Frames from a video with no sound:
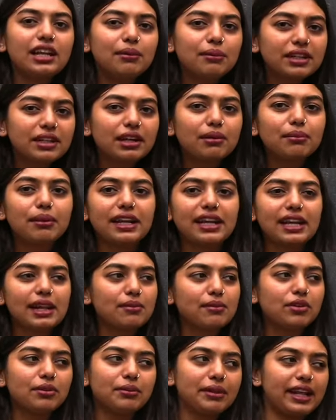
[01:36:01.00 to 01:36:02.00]
Limited, my
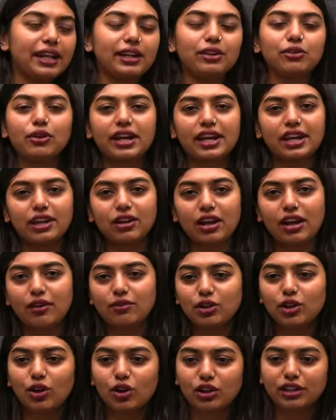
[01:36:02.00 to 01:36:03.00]
name will be like, no, I
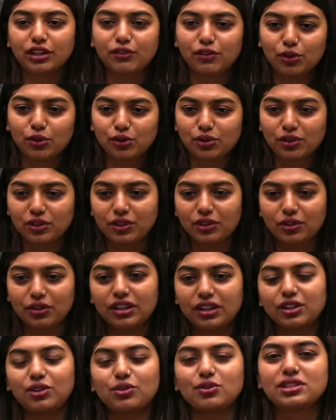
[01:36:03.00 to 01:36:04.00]
will not give you to
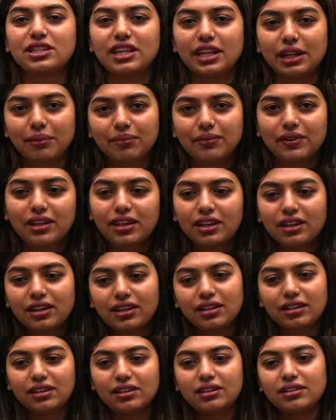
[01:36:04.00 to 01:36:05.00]
use the name.
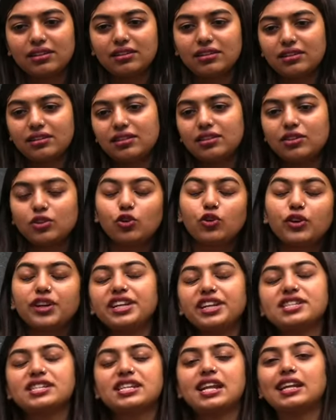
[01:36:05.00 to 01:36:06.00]

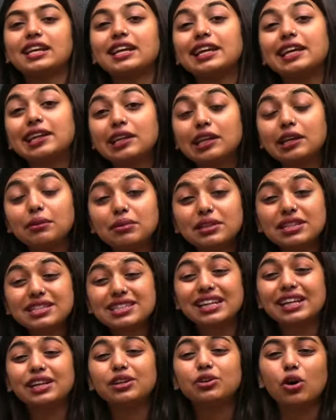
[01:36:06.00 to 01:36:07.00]
Rohini is telling inhibits
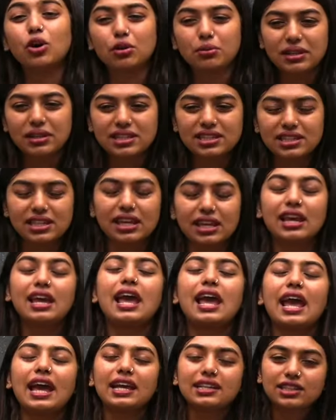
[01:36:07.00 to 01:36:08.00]
seed dormancy.
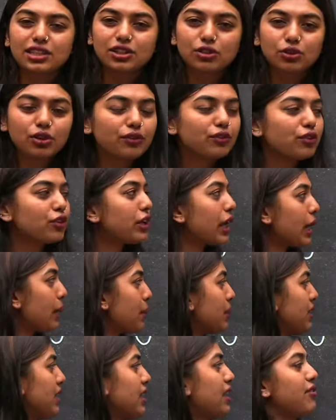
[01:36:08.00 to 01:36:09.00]
Aise toh, if you
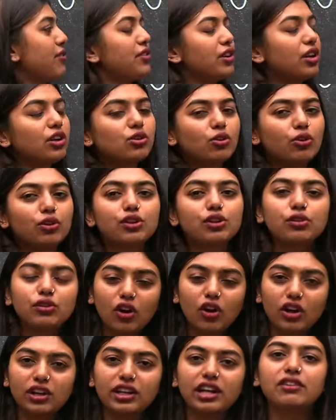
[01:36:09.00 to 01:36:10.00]
type in the referral code, you will
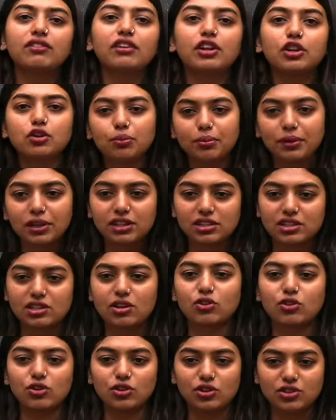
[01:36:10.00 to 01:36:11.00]
not get 1 rupee
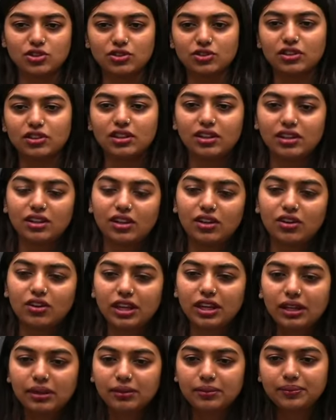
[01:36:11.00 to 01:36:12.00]
discount also.
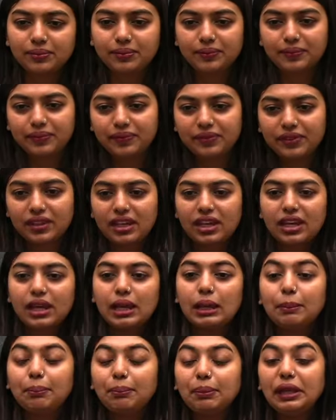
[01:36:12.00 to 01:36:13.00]
Okay?
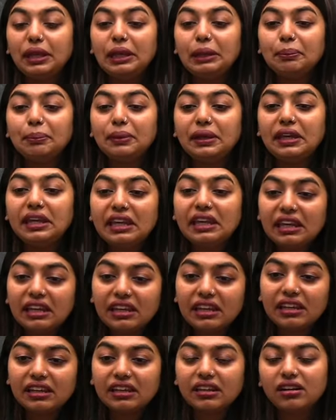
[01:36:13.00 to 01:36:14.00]

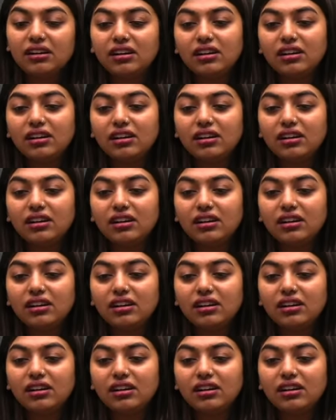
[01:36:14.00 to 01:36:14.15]
PP.